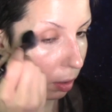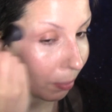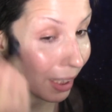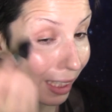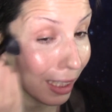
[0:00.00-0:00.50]

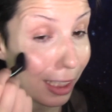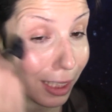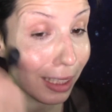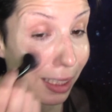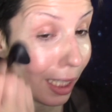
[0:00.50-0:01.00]
Basically
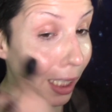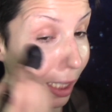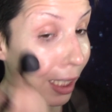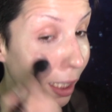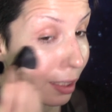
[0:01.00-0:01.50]
just
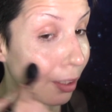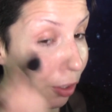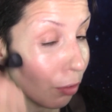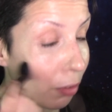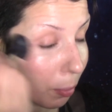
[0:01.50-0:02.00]
taking this
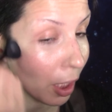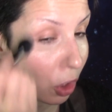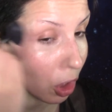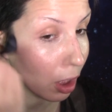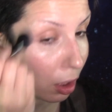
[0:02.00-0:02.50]
all over my
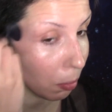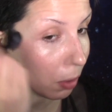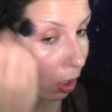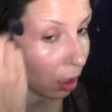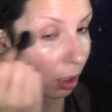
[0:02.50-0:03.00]
cheek, to
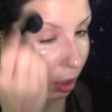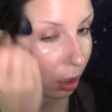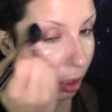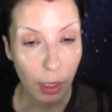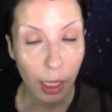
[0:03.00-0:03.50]
be honest.